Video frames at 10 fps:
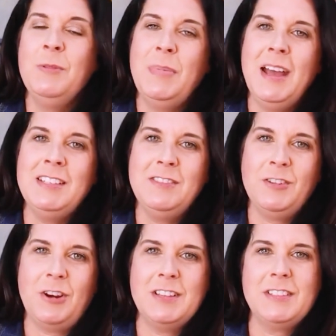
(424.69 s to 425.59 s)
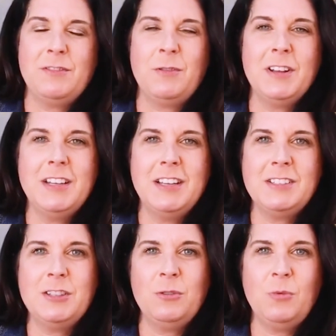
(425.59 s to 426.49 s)
Passive aggressive really
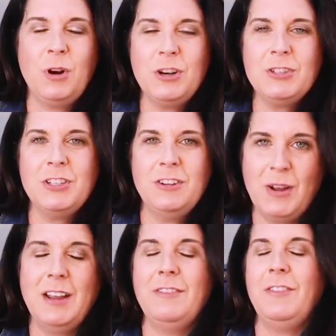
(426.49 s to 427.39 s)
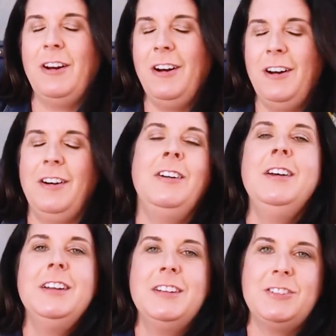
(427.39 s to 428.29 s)
is the worst way of all
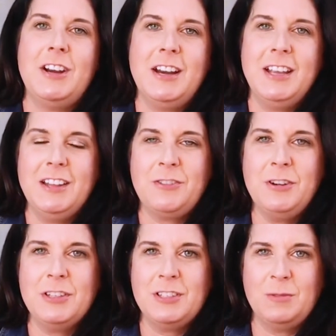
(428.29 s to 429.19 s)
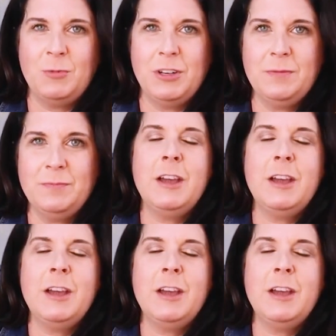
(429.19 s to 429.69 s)
to try to get through to someone.